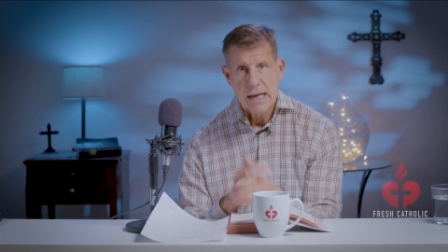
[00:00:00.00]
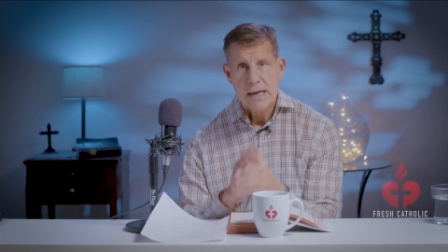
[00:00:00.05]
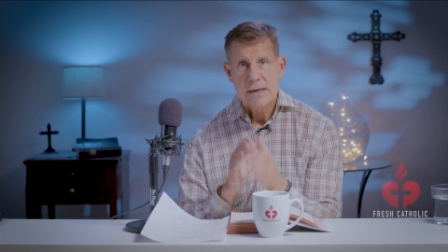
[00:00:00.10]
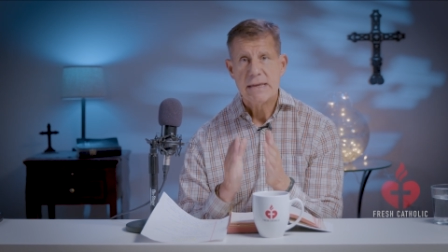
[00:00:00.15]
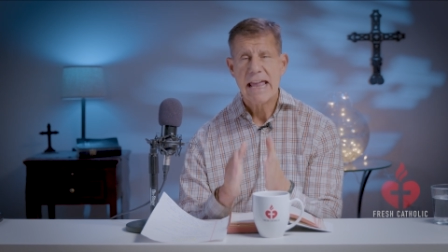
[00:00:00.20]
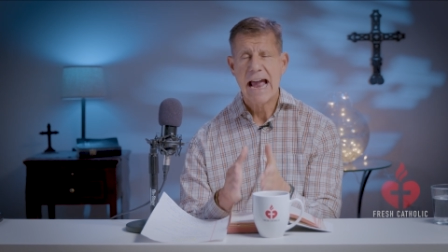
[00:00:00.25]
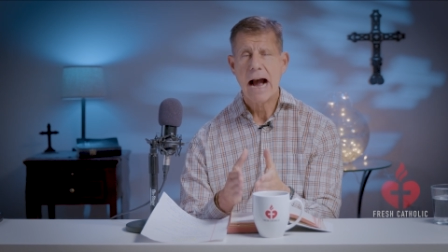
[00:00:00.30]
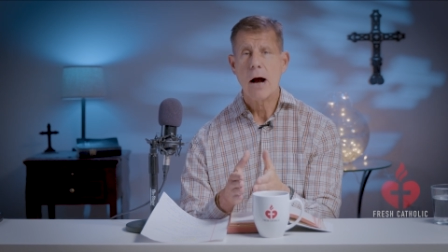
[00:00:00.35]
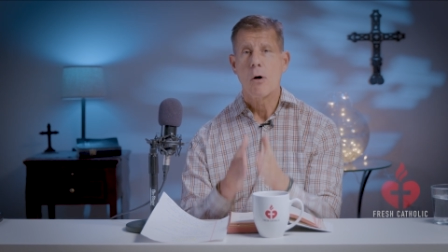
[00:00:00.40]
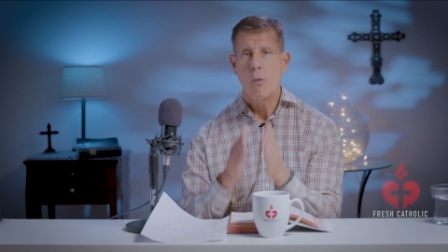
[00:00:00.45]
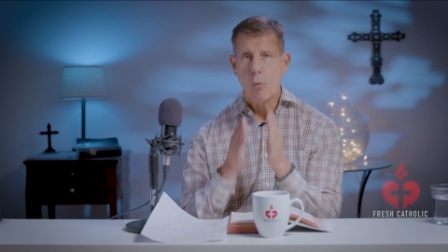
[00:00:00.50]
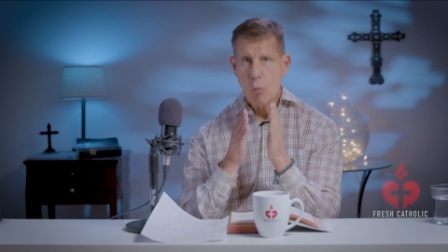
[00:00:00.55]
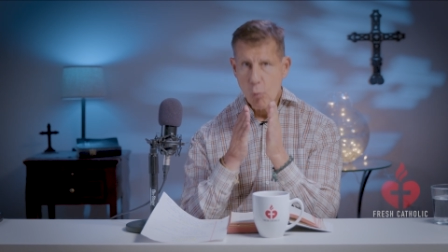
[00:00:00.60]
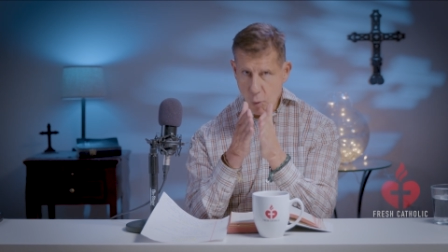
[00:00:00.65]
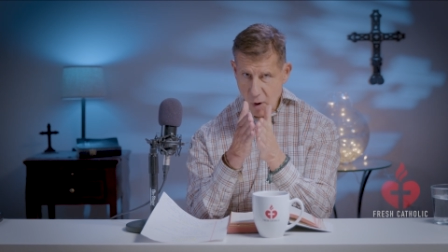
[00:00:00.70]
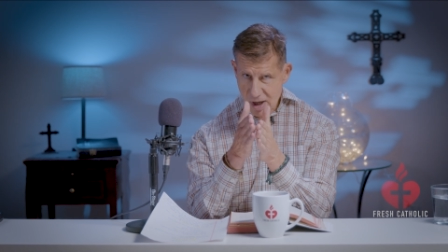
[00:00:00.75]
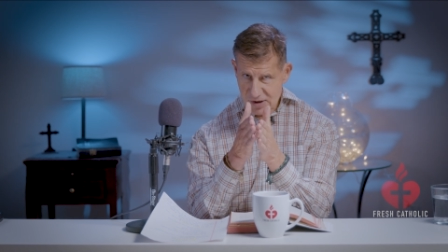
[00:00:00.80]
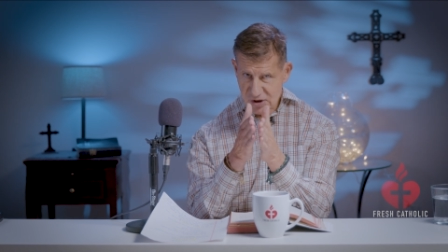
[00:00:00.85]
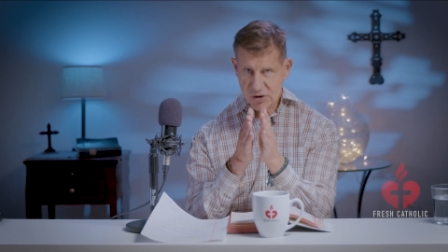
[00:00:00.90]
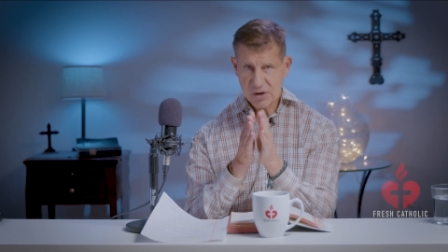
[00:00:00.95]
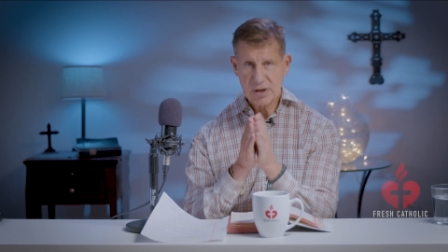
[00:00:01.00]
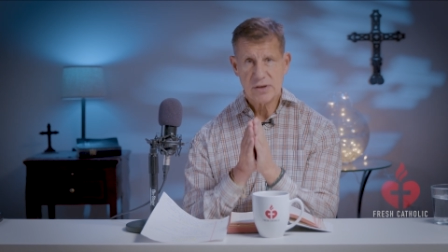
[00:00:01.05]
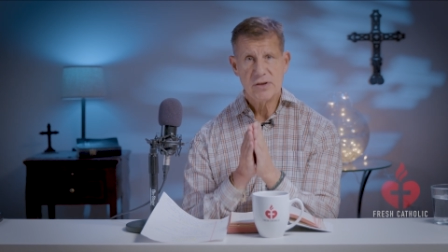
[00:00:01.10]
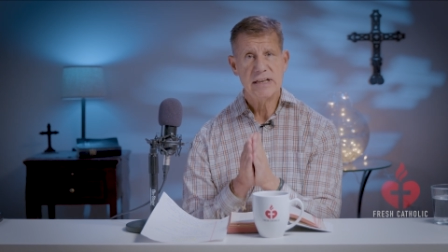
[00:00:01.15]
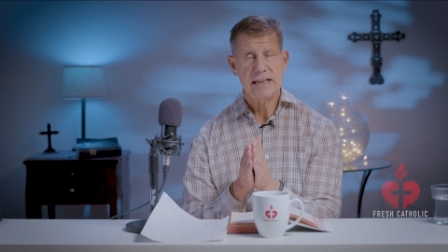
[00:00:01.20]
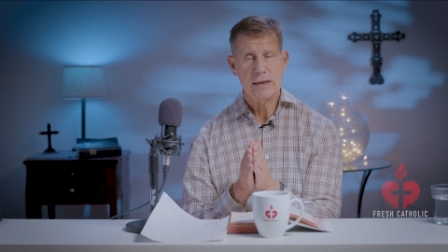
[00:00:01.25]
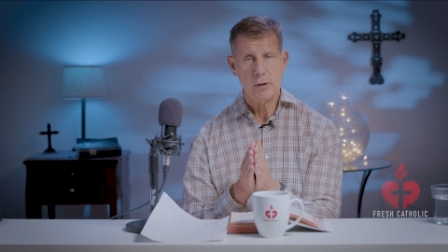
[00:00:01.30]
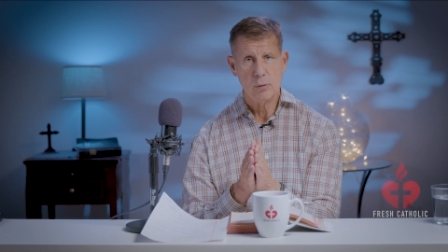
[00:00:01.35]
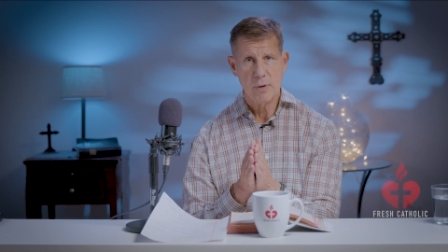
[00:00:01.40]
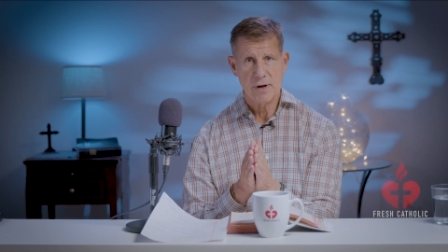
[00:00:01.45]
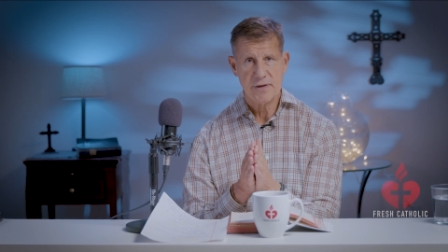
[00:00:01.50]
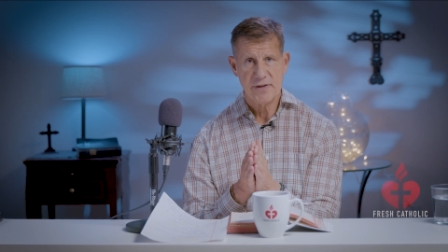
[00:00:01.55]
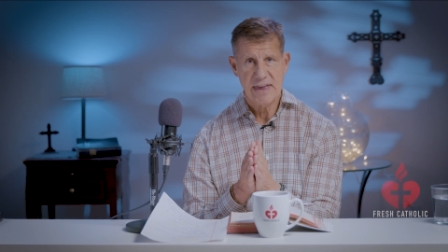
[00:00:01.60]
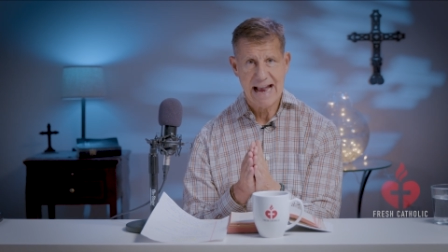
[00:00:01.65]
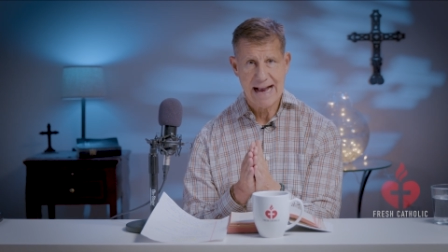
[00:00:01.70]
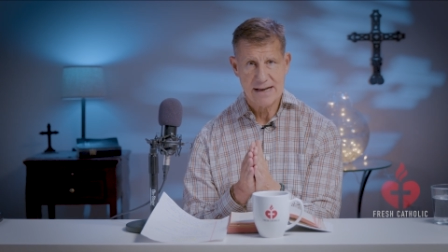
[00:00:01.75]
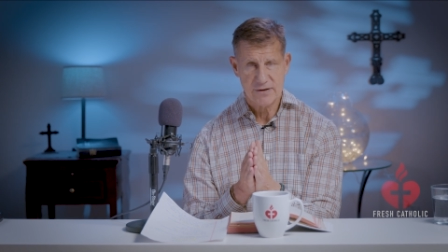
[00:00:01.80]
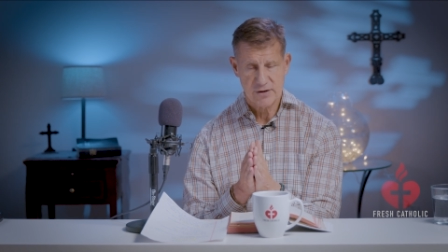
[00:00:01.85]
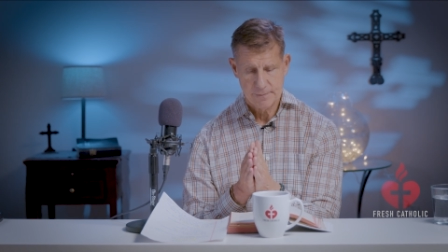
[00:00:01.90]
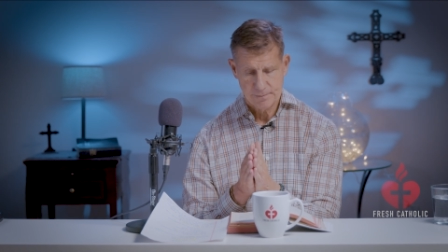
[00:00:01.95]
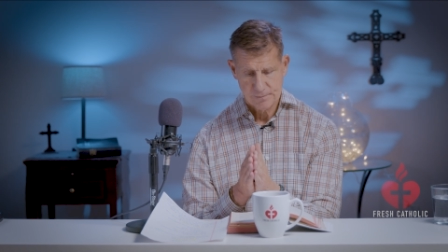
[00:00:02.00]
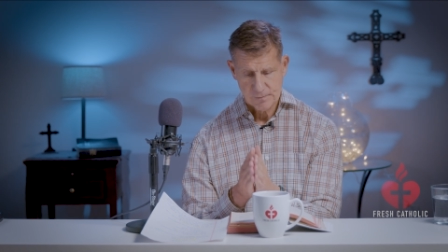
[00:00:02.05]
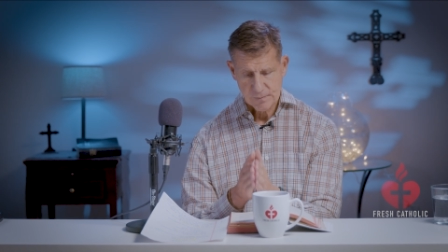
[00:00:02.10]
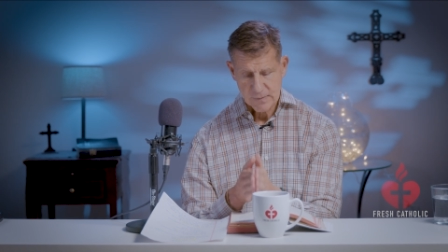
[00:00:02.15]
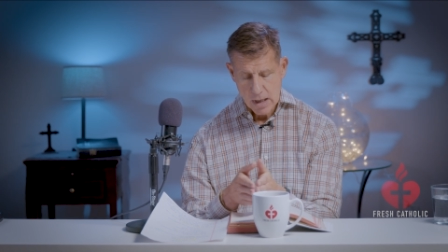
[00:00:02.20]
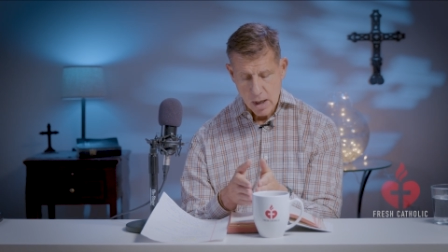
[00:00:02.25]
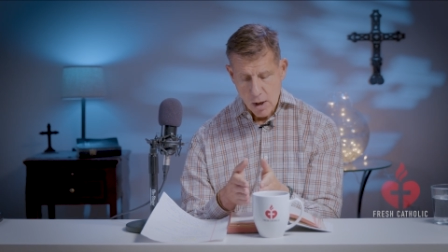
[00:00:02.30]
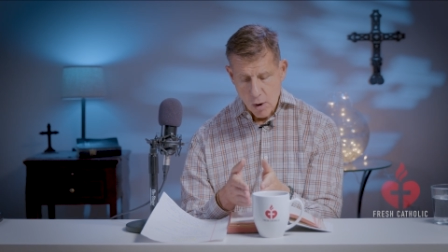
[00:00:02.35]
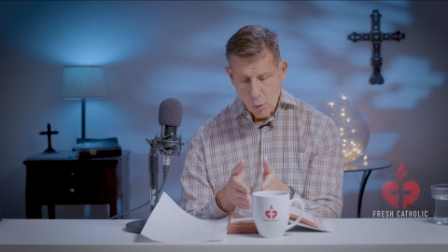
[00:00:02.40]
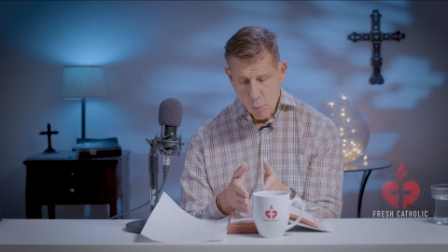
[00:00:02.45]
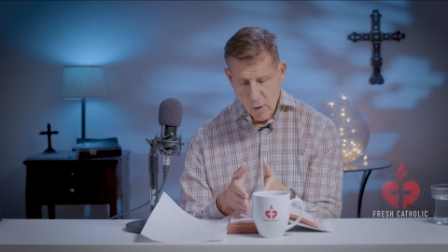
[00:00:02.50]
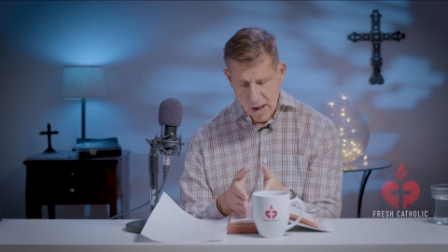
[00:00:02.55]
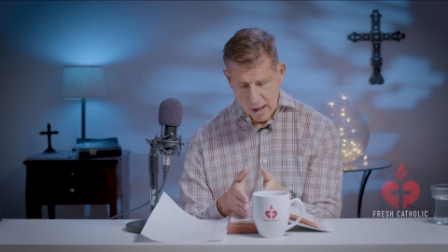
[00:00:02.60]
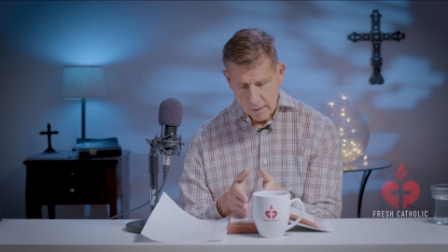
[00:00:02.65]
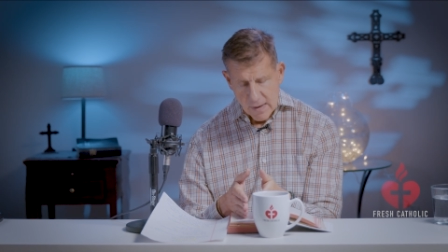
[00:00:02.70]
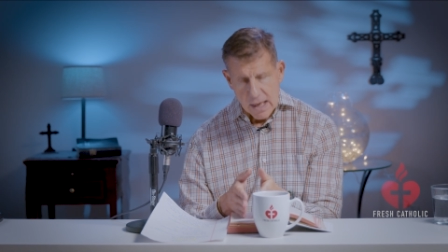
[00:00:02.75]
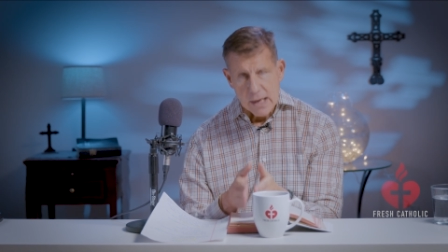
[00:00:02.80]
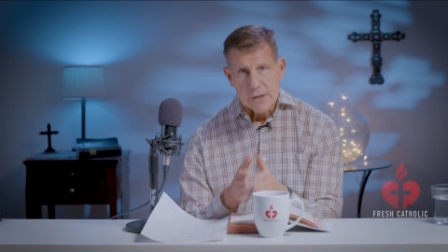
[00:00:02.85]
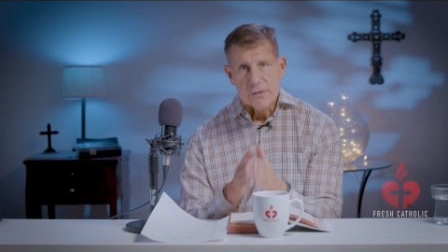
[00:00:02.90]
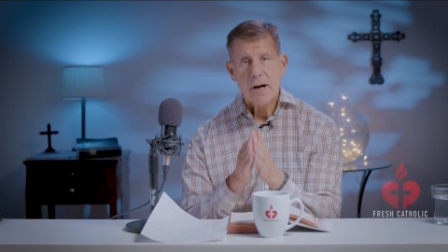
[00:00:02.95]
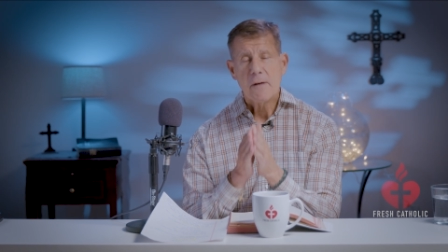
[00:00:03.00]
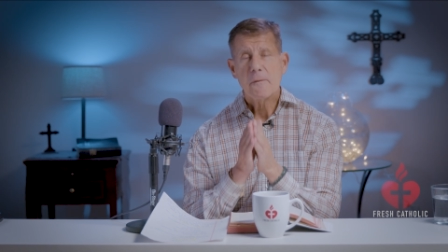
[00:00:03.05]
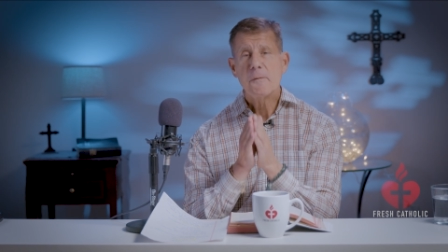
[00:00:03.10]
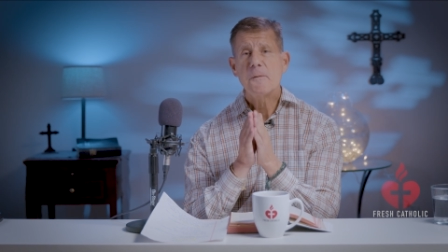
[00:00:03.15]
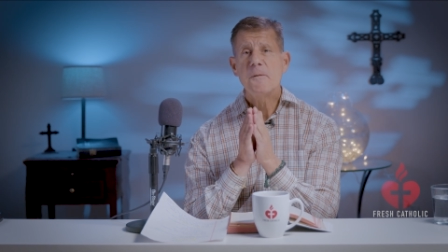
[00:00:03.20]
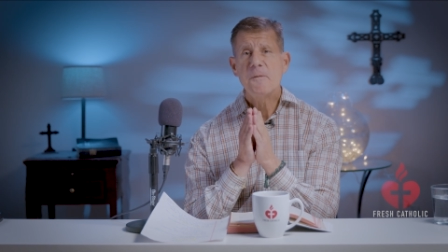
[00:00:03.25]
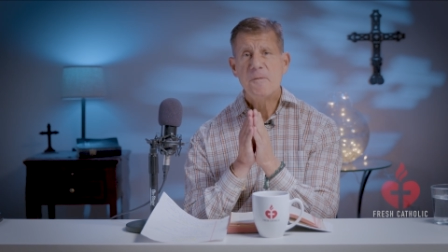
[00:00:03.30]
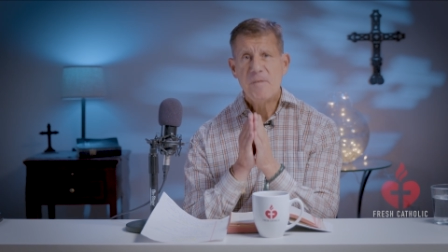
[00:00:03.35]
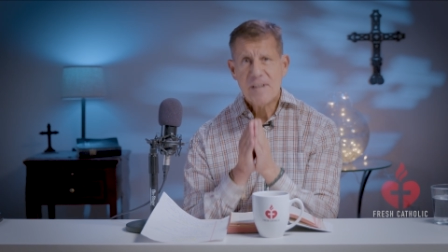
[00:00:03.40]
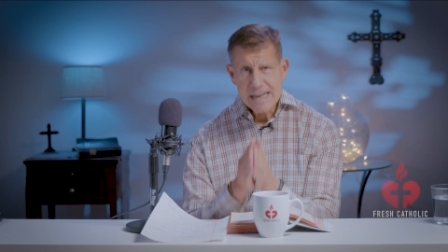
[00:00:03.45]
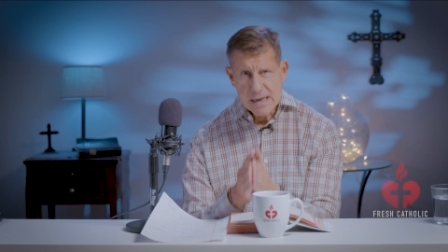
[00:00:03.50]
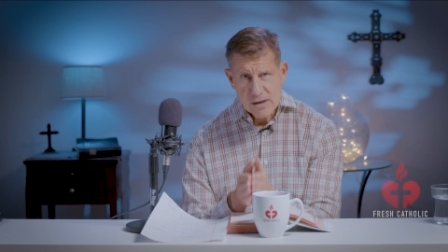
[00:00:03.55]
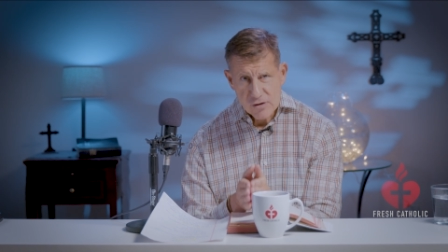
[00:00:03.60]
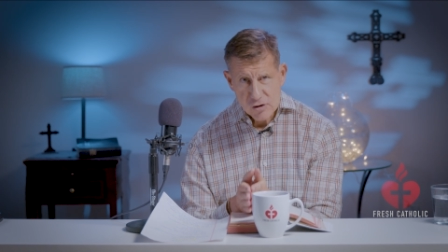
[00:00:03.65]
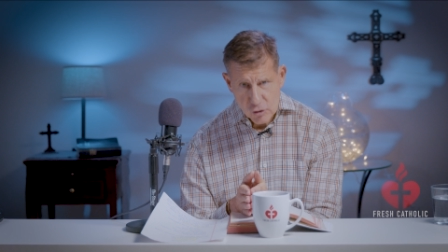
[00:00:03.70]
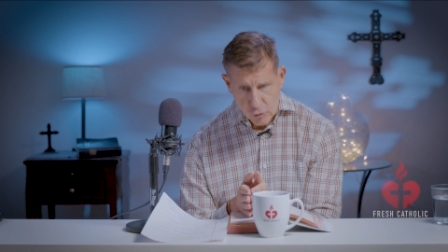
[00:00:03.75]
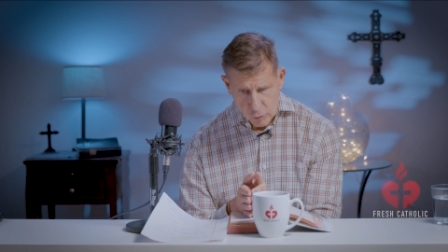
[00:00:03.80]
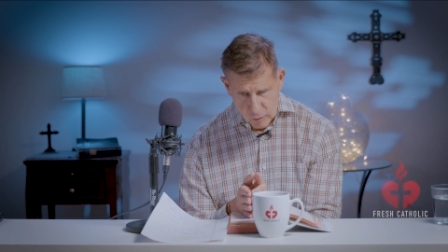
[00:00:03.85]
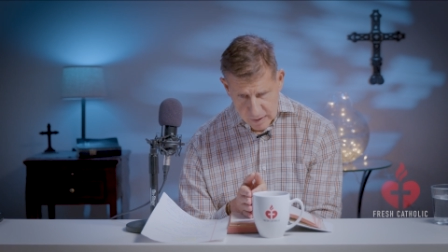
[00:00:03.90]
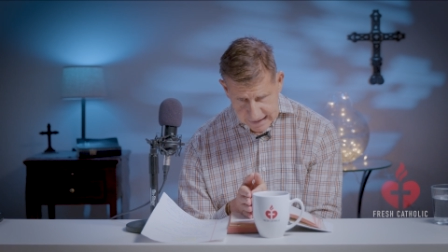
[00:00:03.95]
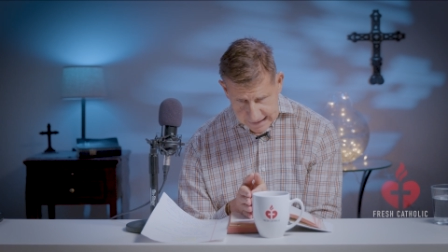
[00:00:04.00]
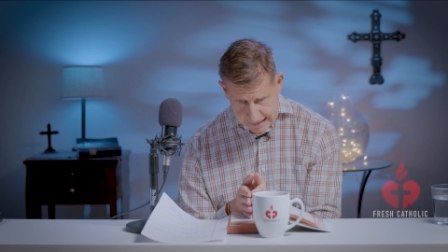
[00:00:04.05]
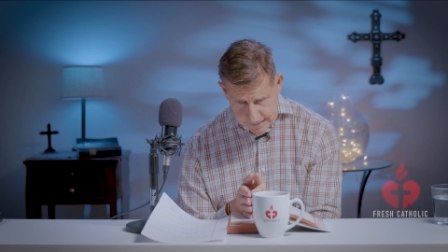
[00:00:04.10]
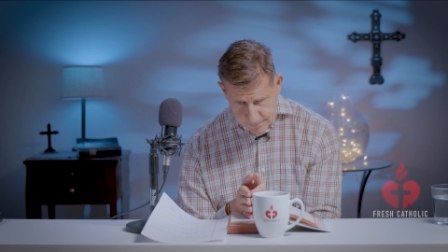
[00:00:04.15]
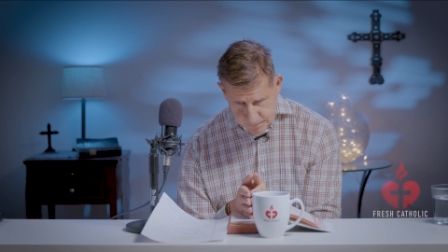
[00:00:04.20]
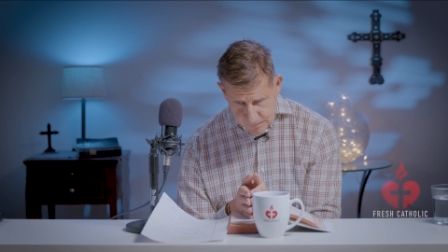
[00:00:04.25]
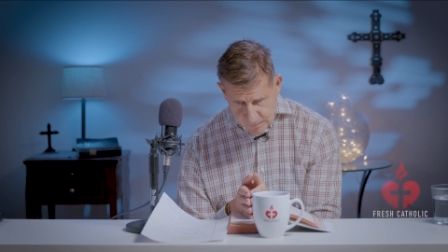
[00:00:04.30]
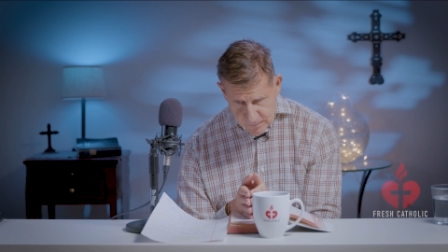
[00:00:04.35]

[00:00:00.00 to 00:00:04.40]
Now, what's the deal with that? Well, the fig tree